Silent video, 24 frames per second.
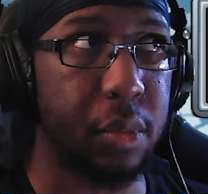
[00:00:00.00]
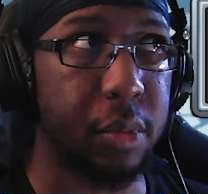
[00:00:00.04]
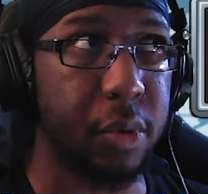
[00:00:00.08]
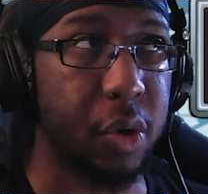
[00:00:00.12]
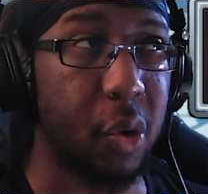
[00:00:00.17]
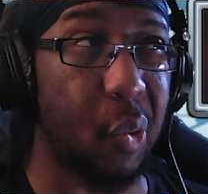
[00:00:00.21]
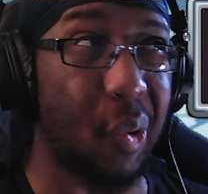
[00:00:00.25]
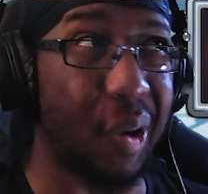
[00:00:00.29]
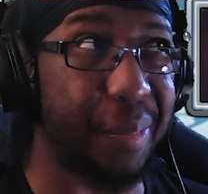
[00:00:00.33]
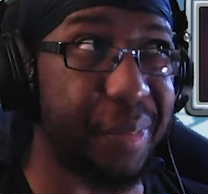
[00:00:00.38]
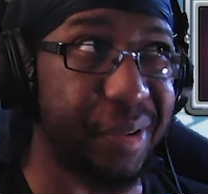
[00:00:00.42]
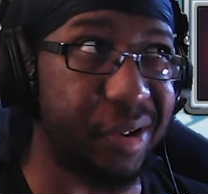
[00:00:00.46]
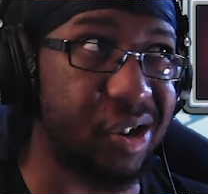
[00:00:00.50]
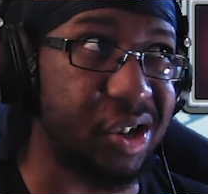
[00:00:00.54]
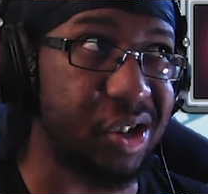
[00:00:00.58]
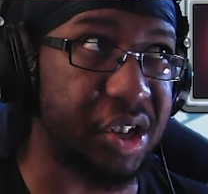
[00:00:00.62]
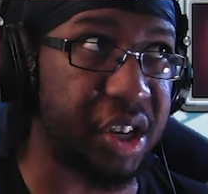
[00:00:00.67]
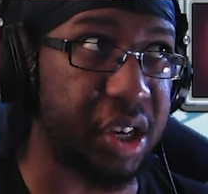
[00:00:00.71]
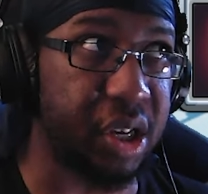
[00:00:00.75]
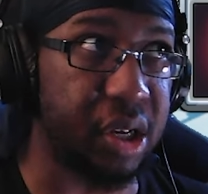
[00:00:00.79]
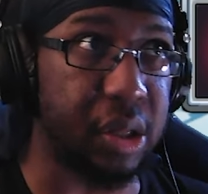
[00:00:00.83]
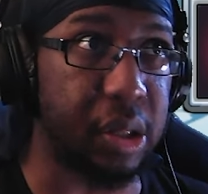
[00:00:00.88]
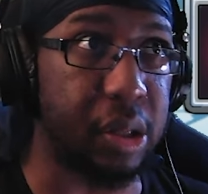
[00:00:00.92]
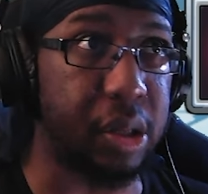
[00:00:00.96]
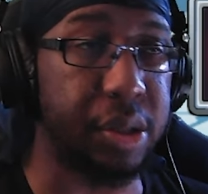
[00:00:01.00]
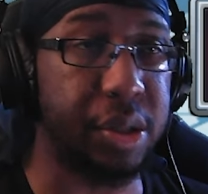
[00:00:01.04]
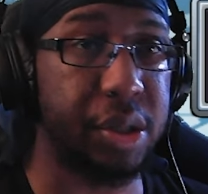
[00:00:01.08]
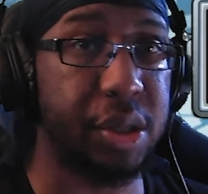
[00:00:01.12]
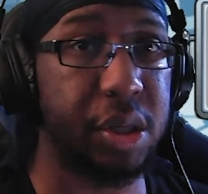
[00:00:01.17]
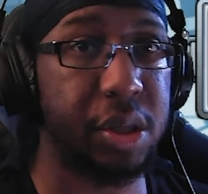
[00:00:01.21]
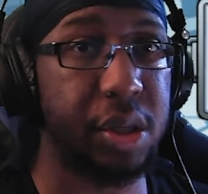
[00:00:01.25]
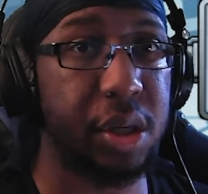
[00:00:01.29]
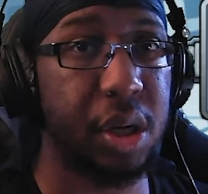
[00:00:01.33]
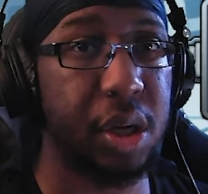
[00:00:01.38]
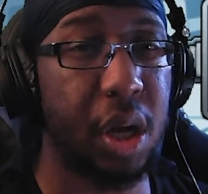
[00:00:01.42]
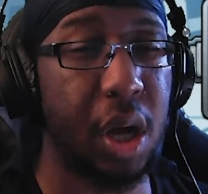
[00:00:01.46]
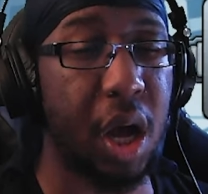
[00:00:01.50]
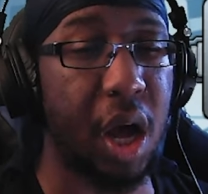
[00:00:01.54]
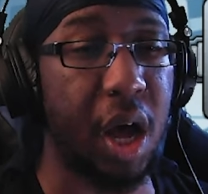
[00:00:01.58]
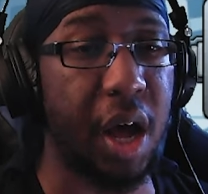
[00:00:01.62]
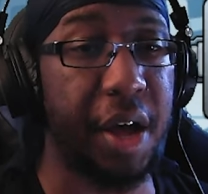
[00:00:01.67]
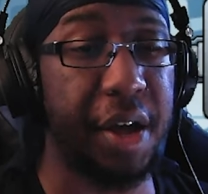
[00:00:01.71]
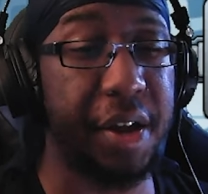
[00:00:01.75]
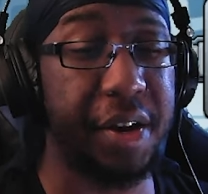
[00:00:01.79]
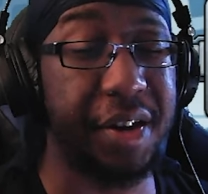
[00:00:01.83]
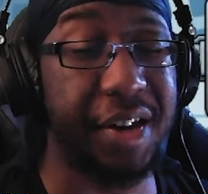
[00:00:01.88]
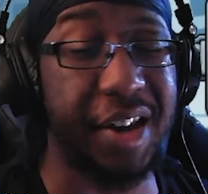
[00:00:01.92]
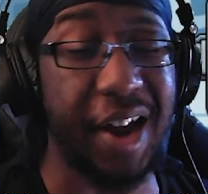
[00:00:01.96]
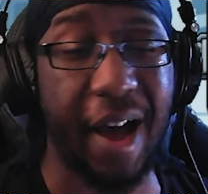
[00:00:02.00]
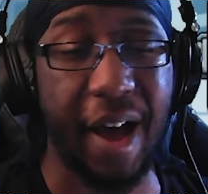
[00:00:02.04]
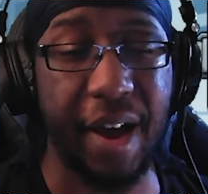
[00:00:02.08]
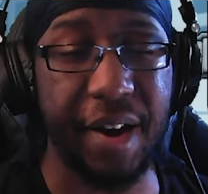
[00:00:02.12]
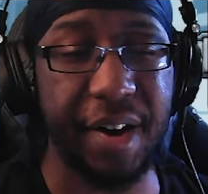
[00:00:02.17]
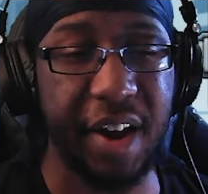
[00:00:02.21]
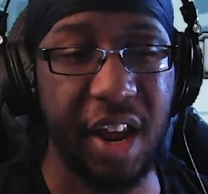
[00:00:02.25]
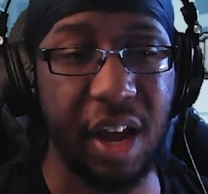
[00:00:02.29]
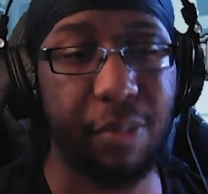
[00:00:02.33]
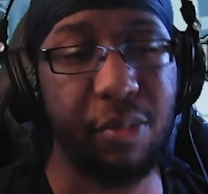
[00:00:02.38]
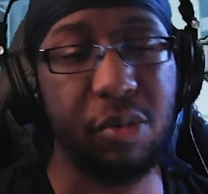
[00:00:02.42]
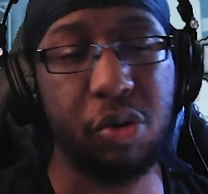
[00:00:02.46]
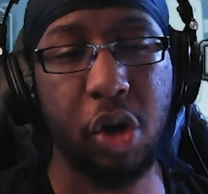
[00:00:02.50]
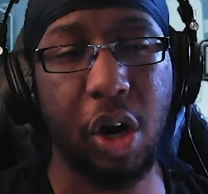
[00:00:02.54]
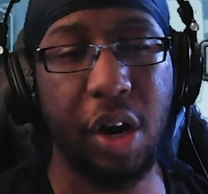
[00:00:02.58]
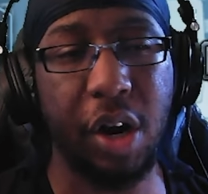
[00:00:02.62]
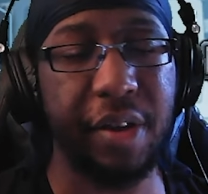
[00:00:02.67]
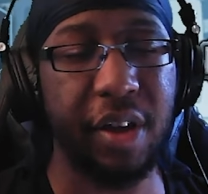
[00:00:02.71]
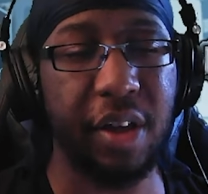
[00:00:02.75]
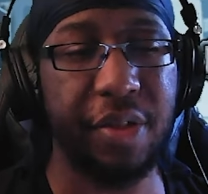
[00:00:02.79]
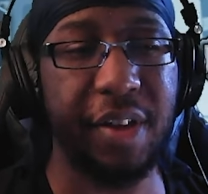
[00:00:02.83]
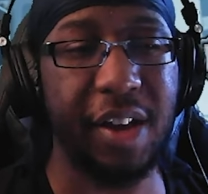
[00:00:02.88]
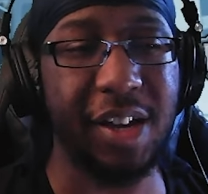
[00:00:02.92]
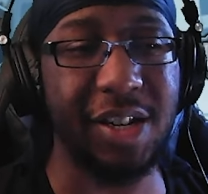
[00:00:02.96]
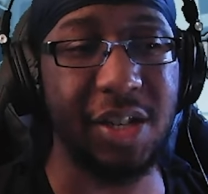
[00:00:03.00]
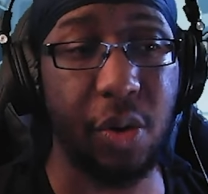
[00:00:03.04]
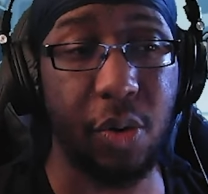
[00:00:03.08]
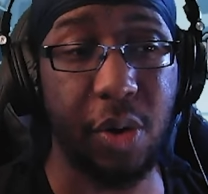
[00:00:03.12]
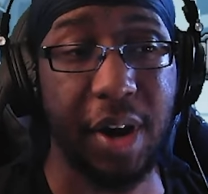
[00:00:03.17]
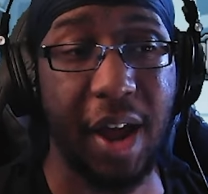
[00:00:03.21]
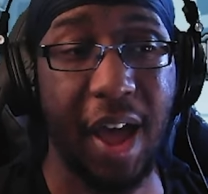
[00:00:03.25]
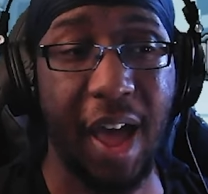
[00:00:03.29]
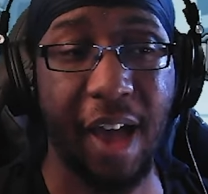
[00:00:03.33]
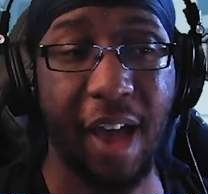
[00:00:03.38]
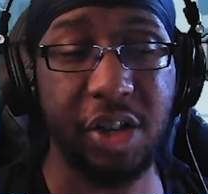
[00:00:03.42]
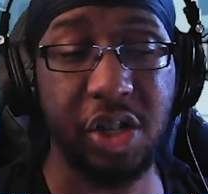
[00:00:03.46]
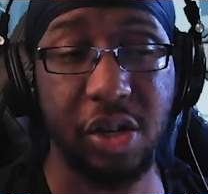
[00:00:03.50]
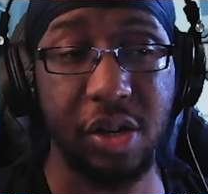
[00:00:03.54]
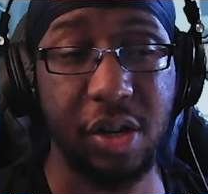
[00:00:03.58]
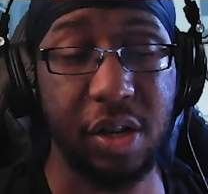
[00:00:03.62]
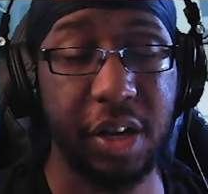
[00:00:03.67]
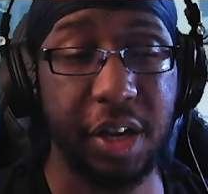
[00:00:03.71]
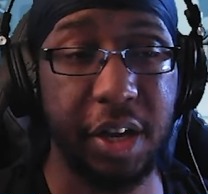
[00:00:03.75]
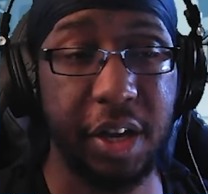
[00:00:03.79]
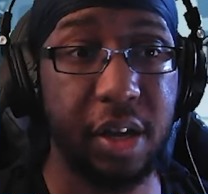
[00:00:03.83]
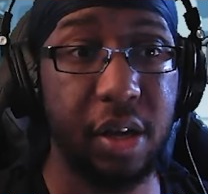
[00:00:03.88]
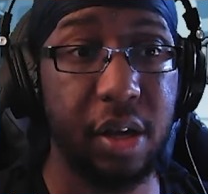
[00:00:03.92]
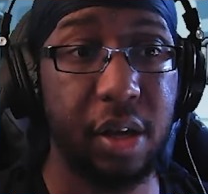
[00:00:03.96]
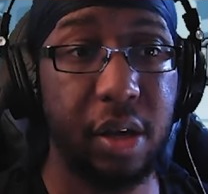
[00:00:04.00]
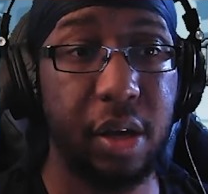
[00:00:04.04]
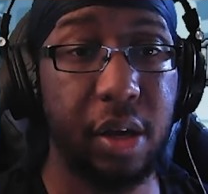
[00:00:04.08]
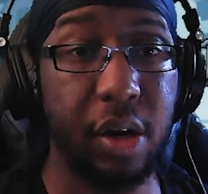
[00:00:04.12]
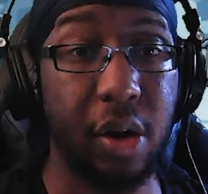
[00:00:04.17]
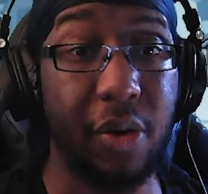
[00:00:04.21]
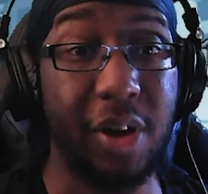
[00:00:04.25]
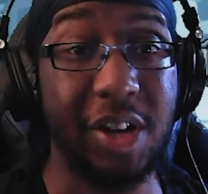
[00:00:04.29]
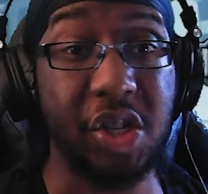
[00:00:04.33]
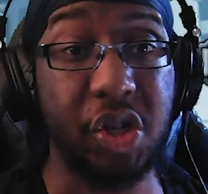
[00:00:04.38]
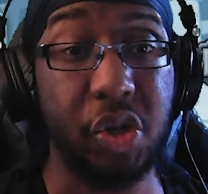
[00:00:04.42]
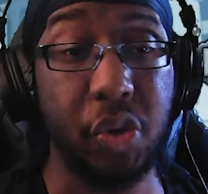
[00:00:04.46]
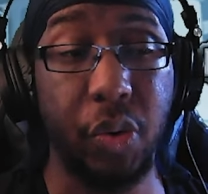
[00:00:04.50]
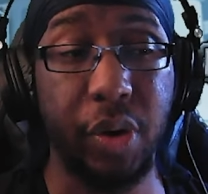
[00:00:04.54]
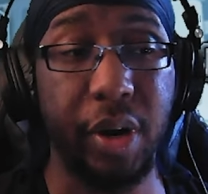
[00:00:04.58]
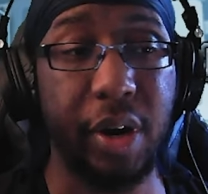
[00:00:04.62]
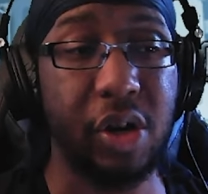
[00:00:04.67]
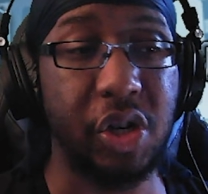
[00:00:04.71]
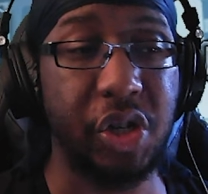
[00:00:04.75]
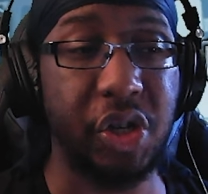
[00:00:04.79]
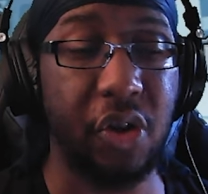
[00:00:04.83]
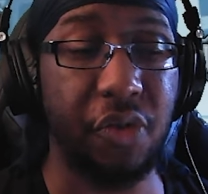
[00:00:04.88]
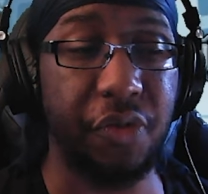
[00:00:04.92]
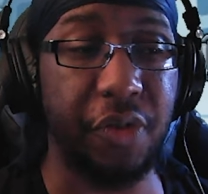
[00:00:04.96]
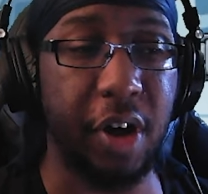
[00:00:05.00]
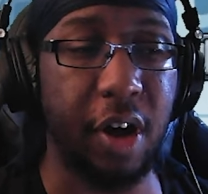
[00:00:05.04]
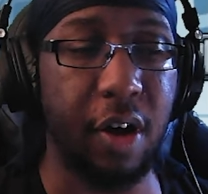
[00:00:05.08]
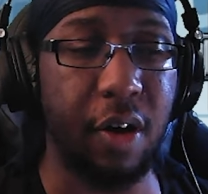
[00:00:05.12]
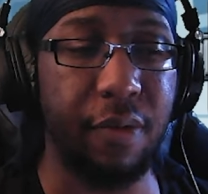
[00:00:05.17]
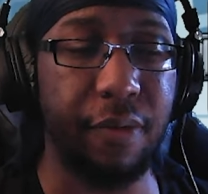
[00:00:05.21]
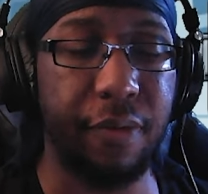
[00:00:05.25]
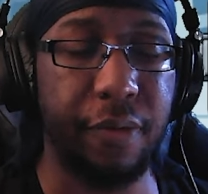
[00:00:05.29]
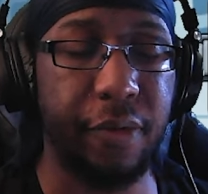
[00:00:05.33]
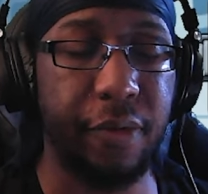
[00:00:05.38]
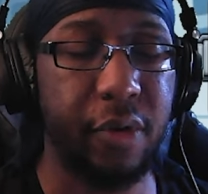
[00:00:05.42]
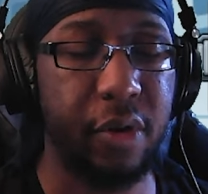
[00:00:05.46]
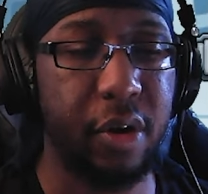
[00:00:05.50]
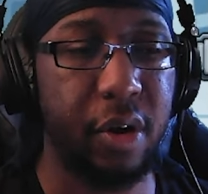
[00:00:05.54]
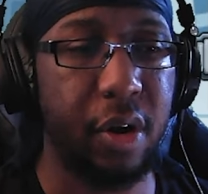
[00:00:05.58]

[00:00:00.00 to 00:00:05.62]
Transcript: weapon seals, dot damage. I'm trying to think of things you can actually, you know, assume yourself of,